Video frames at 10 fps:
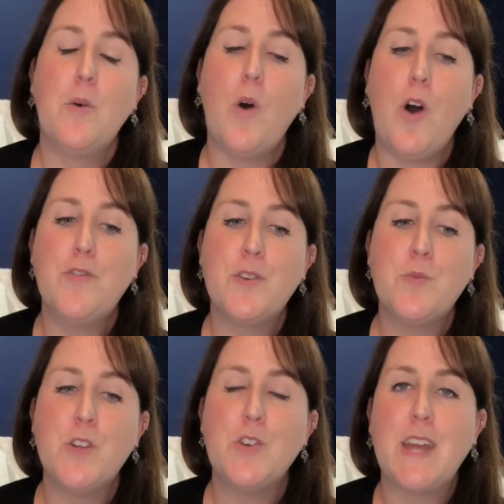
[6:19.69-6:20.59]
Often
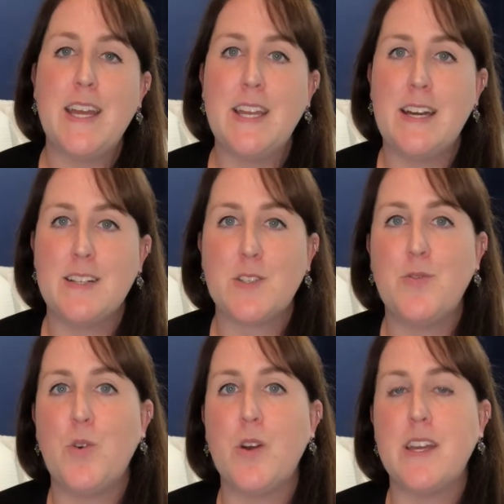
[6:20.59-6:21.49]
what you can ask
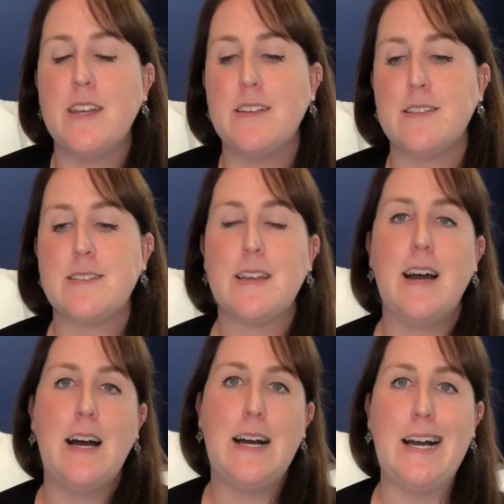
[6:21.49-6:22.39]
for is
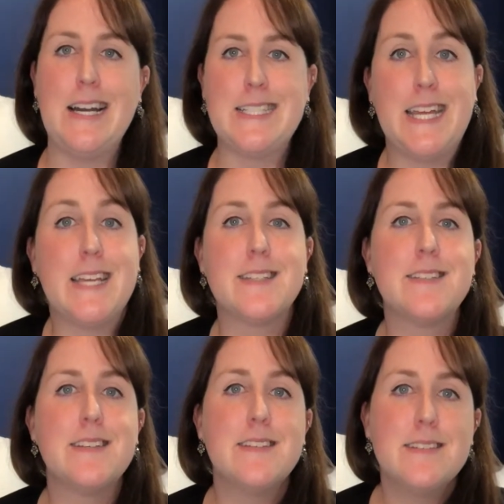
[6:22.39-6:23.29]
a
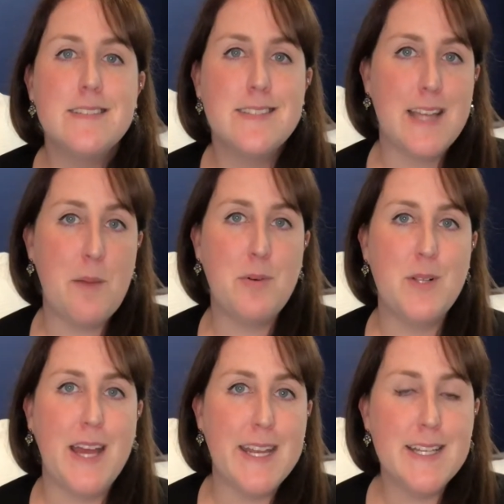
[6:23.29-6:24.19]
test sample
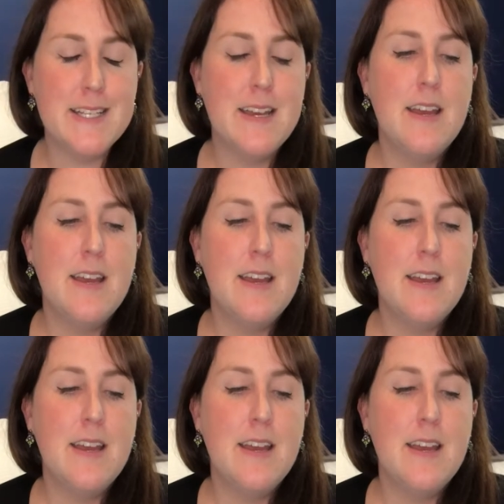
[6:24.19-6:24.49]
edit.